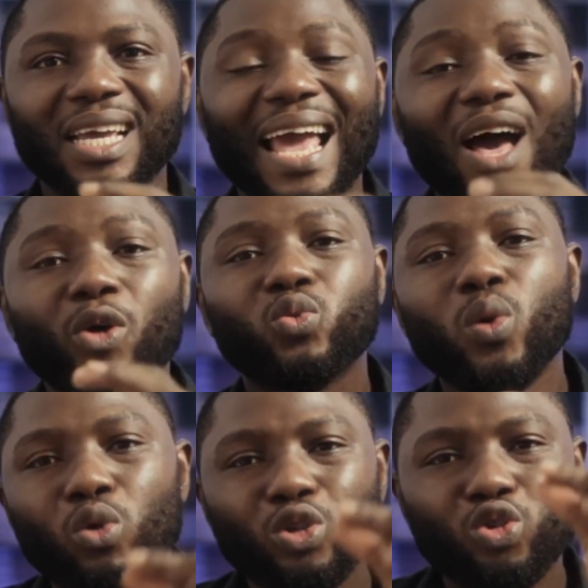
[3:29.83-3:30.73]
Else you
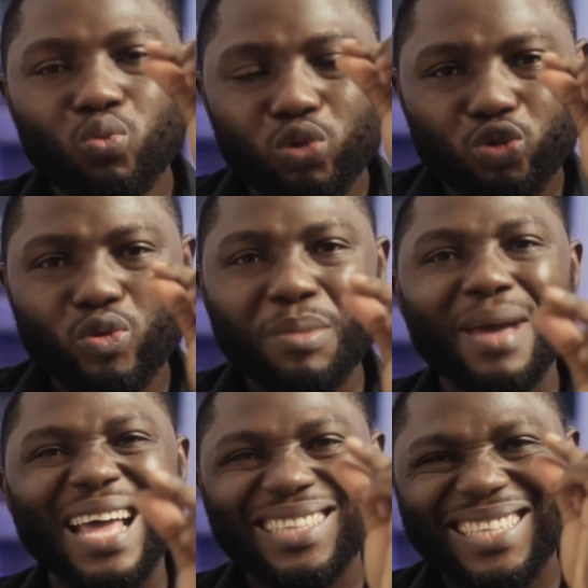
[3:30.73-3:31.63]
would
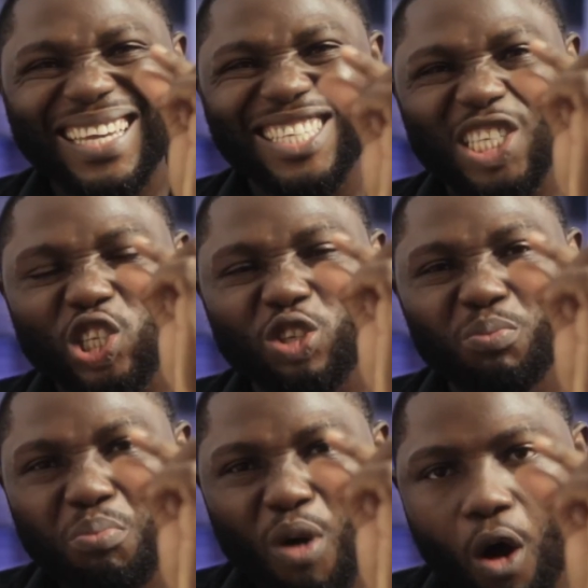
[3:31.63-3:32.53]
remain this
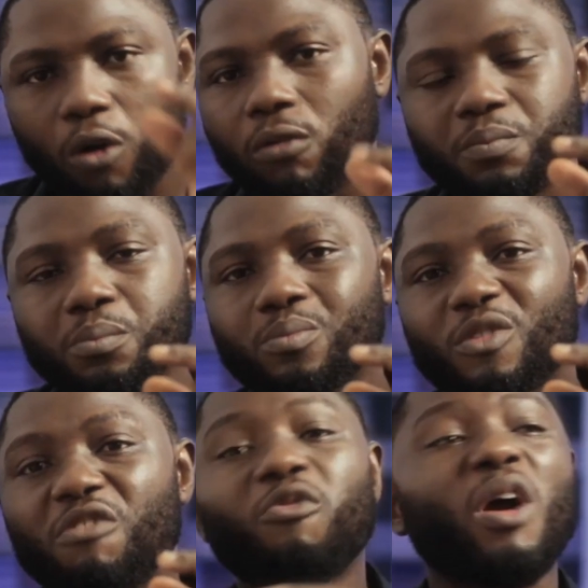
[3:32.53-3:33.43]
small for